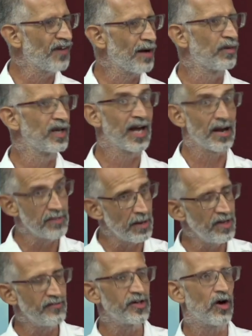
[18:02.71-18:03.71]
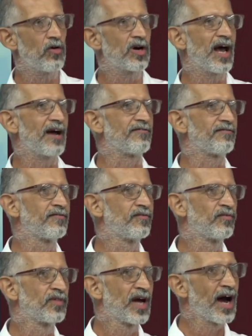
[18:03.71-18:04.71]
family, and maybe even your own life.
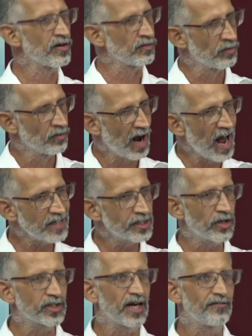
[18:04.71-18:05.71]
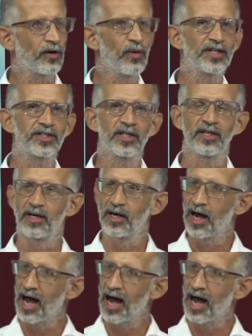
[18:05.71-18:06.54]
And ask yourself a question.